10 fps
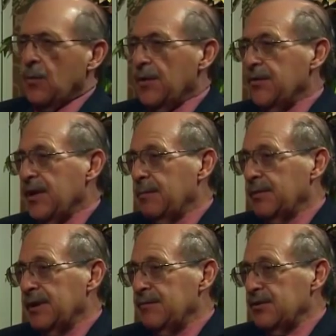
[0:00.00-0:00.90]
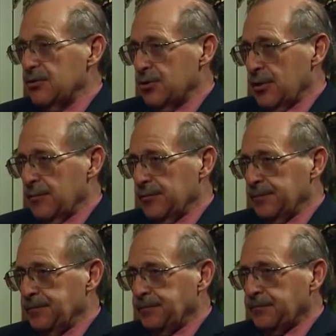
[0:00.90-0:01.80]
Once they believed in
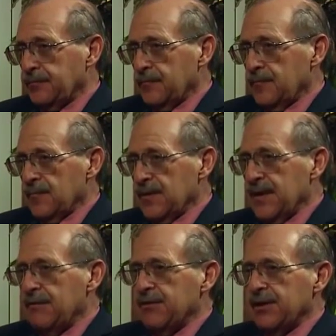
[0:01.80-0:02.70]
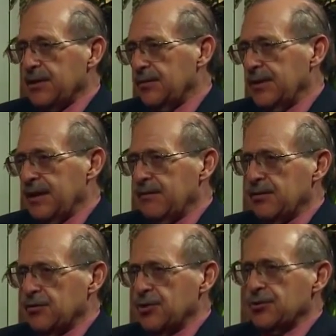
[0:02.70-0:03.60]
germs, then everything, including
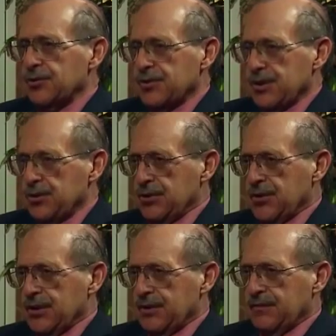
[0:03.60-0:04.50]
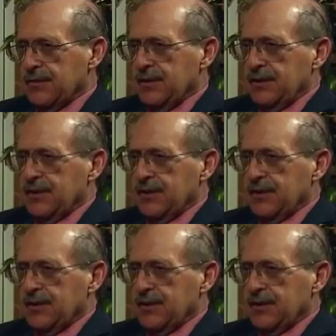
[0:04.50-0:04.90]
every nutritional disease you can think of,